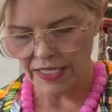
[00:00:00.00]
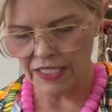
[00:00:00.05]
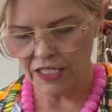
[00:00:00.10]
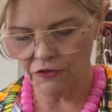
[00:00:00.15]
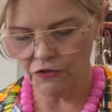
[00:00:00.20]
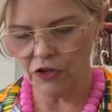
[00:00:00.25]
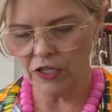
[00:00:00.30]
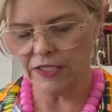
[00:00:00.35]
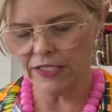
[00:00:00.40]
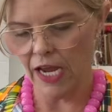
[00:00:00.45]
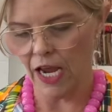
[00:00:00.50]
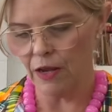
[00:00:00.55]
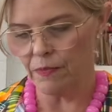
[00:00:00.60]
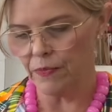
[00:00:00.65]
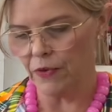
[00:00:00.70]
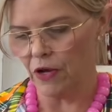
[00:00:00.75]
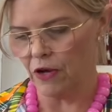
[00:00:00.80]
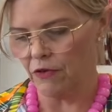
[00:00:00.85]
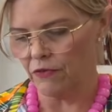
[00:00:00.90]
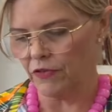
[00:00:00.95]
different type
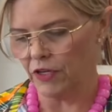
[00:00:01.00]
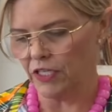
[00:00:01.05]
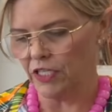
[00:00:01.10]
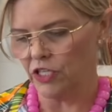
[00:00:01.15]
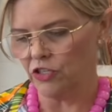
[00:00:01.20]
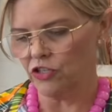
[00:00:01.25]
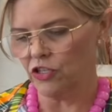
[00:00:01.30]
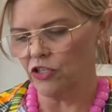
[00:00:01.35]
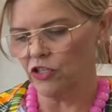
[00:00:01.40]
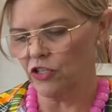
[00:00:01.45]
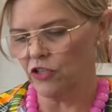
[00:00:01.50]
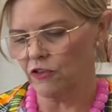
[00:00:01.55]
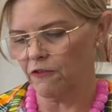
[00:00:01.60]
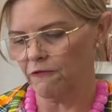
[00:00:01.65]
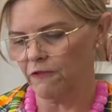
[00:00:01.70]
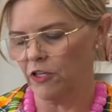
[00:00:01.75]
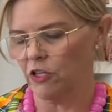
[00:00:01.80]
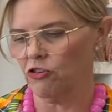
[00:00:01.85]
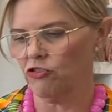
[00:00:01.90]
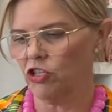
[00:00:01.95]
of addition to the
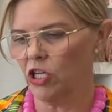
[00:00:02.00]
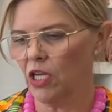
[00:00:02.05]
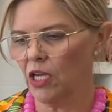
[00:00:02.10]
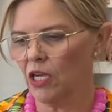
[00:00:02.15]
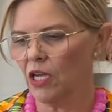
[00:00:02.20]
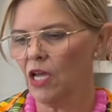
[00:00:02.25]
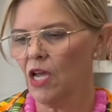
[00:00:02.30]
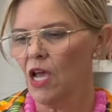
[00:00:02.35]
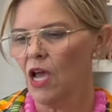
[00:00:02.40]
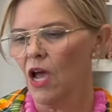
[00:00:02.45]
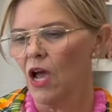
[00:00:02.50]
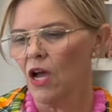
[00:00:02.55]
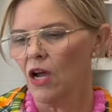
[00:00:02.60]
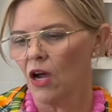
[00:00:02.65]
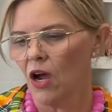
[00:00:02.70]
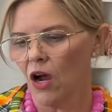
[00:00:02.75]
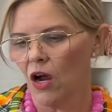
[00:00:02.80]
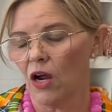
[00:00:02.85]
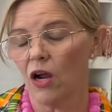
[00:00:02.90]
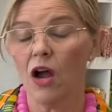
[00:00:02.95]
finishing
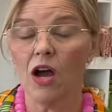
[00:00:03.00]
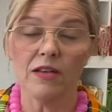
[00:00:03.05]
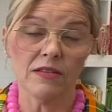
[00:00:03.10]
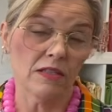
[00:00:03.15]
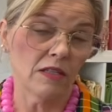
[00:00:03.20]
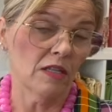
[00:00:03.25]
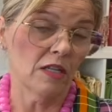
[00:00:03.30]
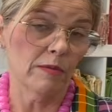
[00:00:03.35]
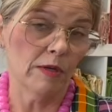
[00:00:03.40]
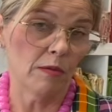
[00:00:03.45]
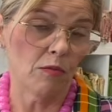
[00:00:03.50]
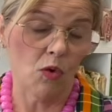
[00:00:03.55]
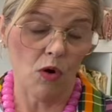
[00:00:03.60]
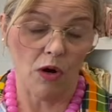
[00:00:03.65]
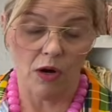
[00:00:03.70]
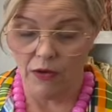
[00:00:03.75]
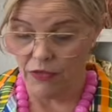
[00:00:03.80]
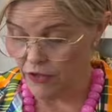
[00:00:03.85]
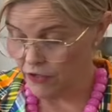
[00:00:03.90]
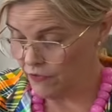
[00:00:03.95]
costs a little bit
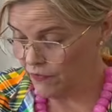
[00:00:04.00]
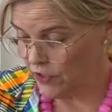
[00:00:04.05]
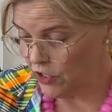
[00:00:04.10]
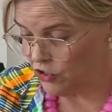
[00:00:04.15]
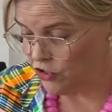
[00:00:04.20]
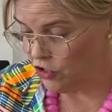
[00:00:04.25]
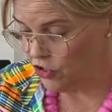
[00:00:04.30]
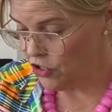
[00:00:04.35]
more. This finisher